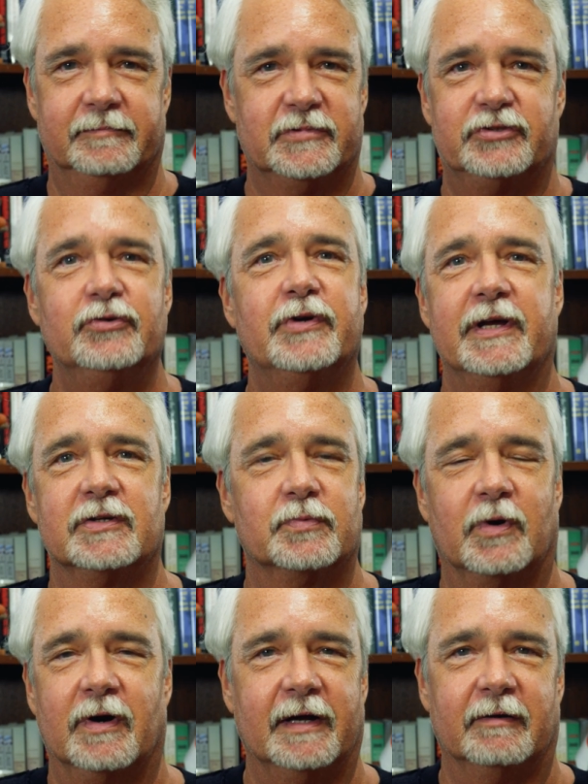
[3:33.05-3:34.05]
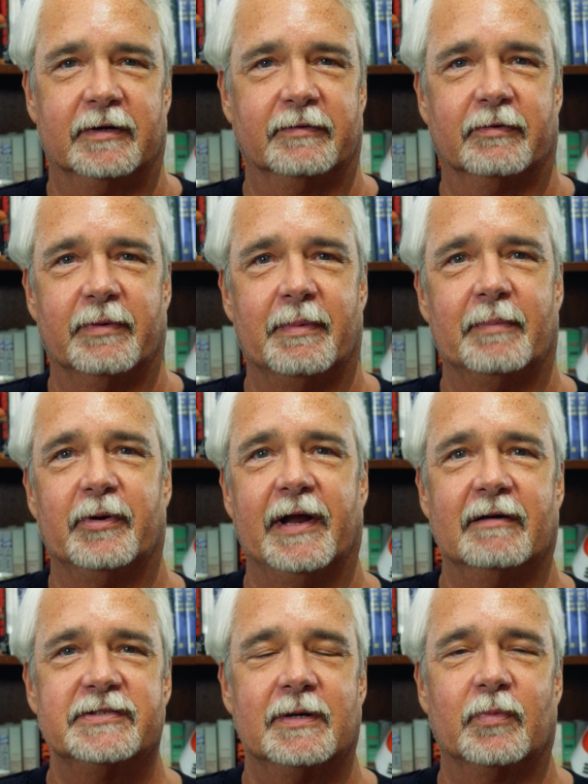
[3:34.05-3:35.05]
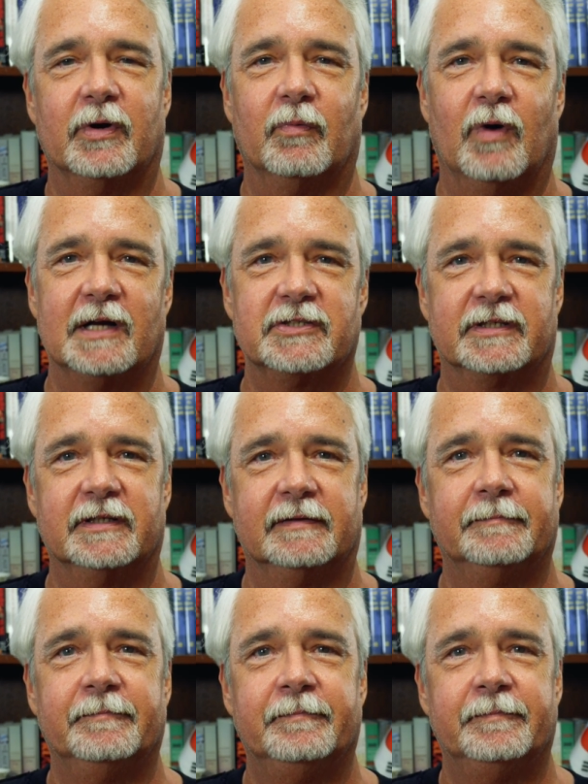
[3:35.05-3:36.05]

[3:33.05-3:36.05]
studios were, I don't even remember now, somewhere in Washington.